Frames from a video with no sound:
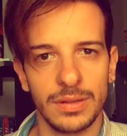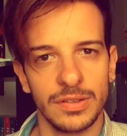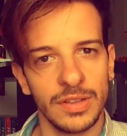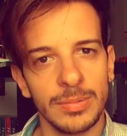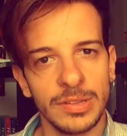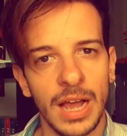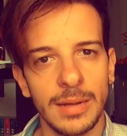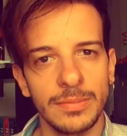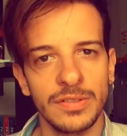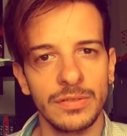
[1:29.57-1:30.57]

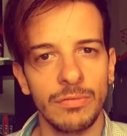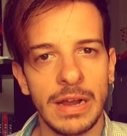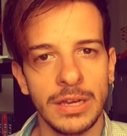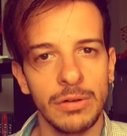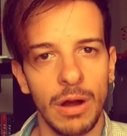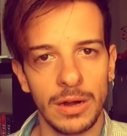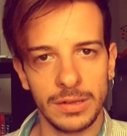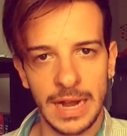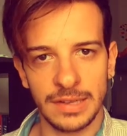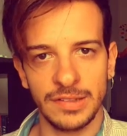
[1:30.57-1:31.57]
Sometimes when you are
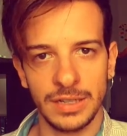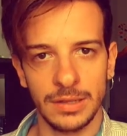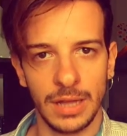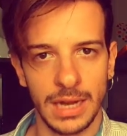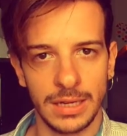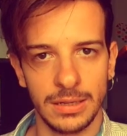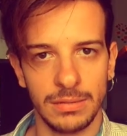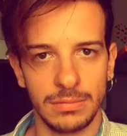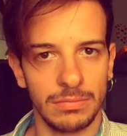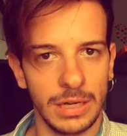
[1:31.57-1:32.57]
dancing, like,
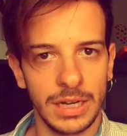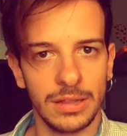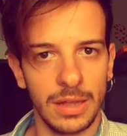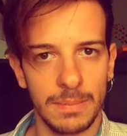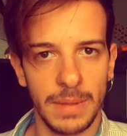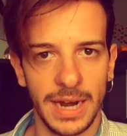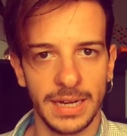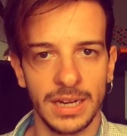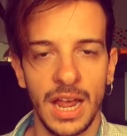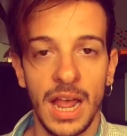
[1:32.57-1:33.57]
in a club,
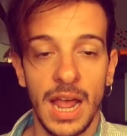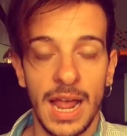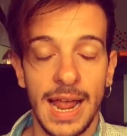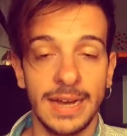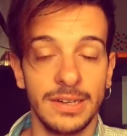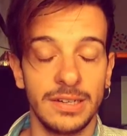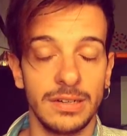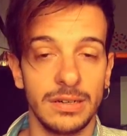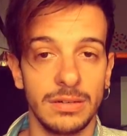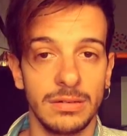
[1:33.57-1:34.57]
Meghan, and
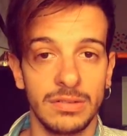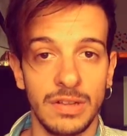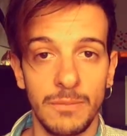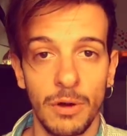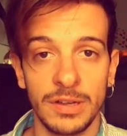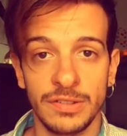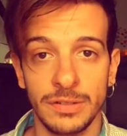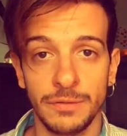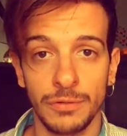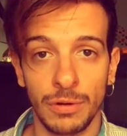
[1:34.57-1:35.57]
someone asks
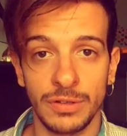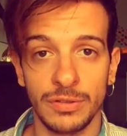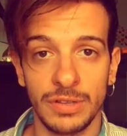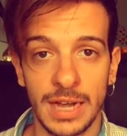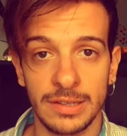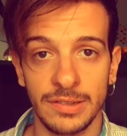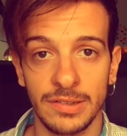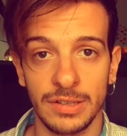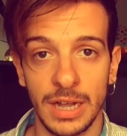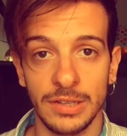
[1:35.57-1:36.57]
if you want to
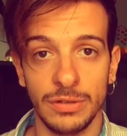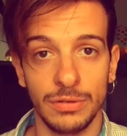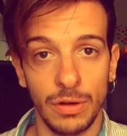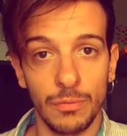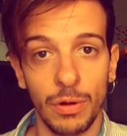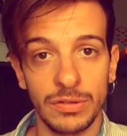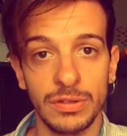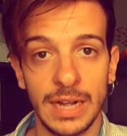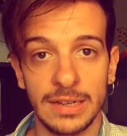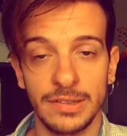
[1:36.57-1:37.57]
dance, and you don't want to
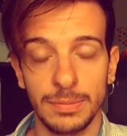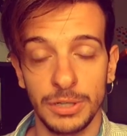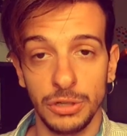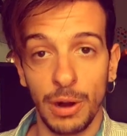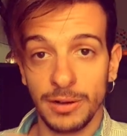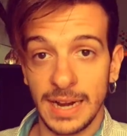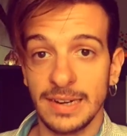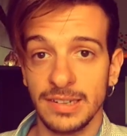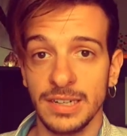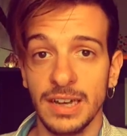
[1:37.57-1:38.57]
dance, but you are
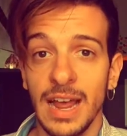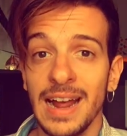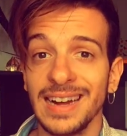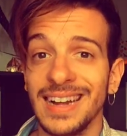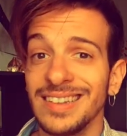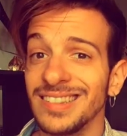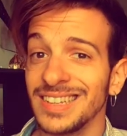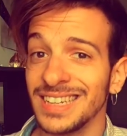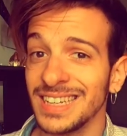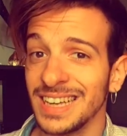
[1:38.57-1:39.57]
dancing, that's
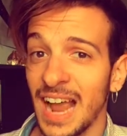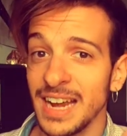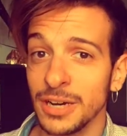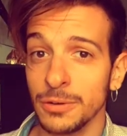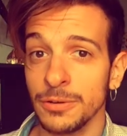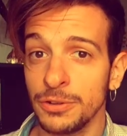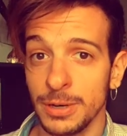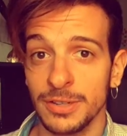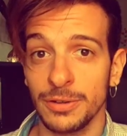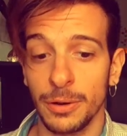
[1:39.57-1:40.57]
kind of
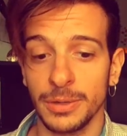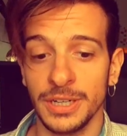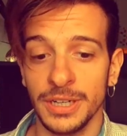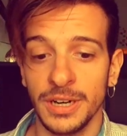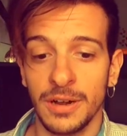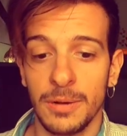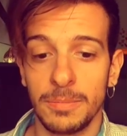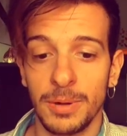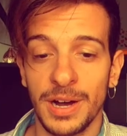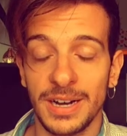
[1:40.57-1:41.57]
contradictory.
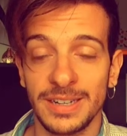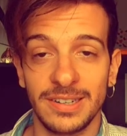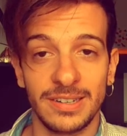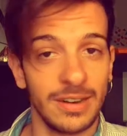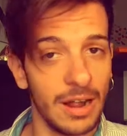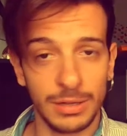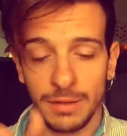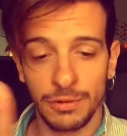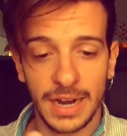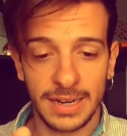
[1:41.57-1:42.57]
But I'll
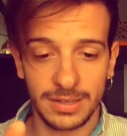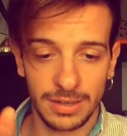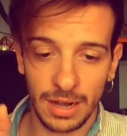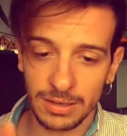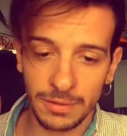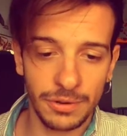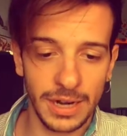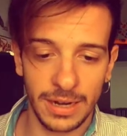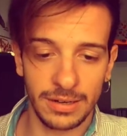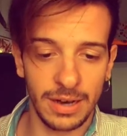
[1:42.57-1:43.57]
give you that. I'll give you
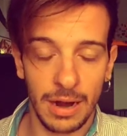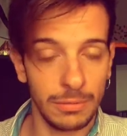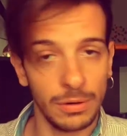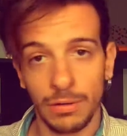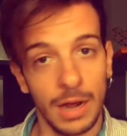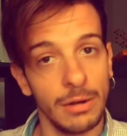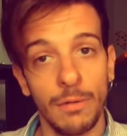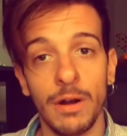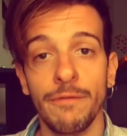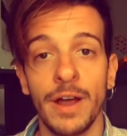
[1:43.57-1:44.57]
that. I don't
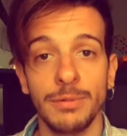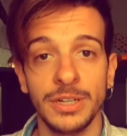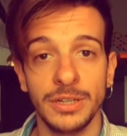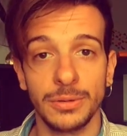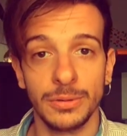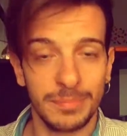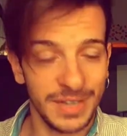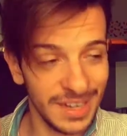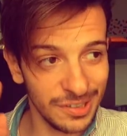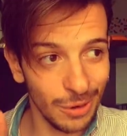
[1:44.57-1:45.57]
want to fight with you
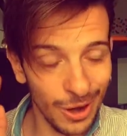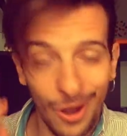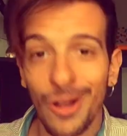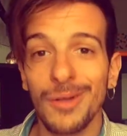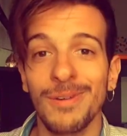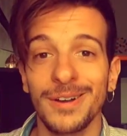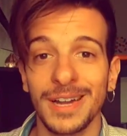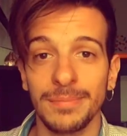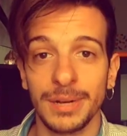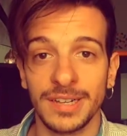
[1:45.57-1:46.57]
because you are all about
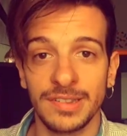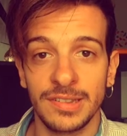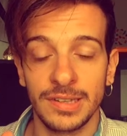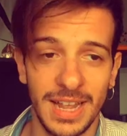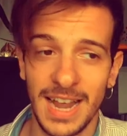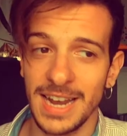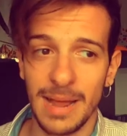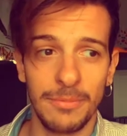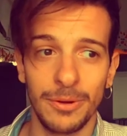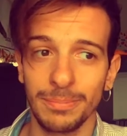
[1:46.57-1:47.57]
that bass, and
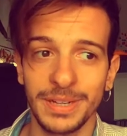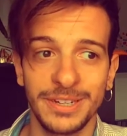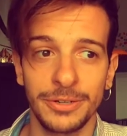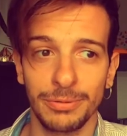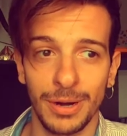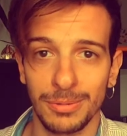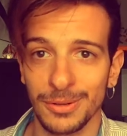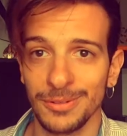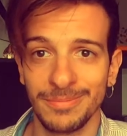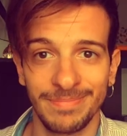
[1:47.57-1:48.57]
I'm completely treble.